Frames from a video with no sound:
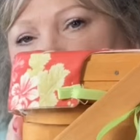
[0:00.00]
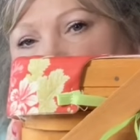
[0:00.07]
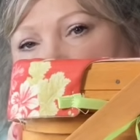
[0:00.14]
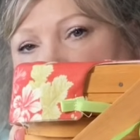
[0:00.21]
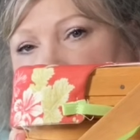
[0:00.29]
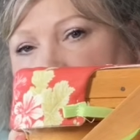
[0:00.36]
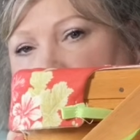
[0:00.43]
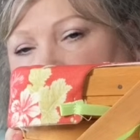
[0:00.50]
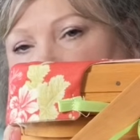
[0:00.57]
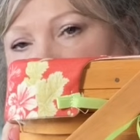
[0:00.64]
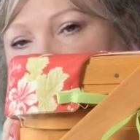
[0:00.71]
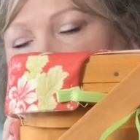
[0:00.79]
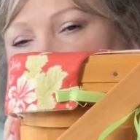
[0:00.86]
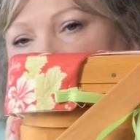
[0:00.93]
used
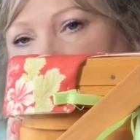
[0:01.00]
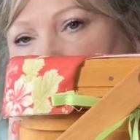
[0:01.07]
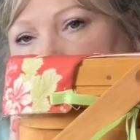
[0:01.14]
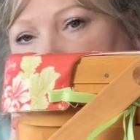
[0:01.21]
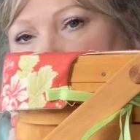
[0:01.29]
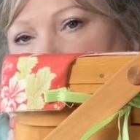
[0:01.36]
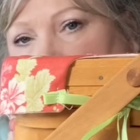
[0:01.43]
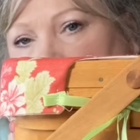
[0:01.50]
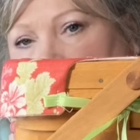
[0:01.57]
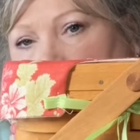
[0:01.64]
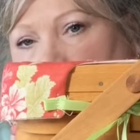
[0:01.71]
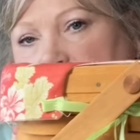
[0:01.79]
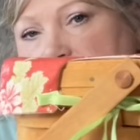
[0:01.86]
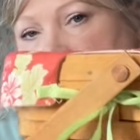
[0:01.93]
ribbon
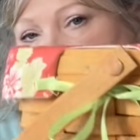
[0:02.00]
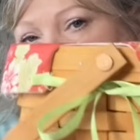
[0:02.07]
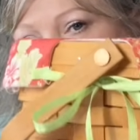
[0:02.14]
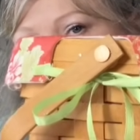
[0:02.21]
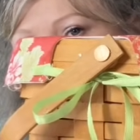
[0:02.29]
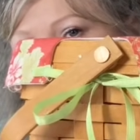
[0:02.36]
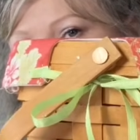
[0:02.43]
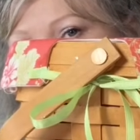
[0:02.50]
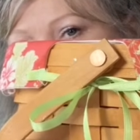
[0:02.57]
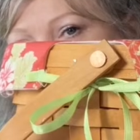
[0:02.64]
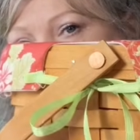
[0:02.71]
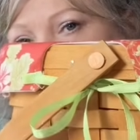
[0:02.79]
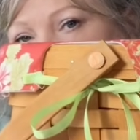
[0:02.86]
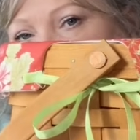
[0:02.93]
because that gives
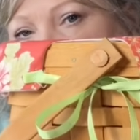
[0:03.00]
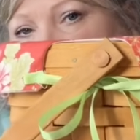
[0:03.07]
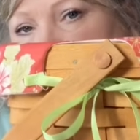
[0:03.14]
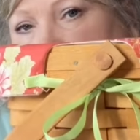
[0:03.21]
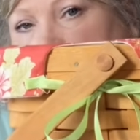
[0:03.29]
it a look too.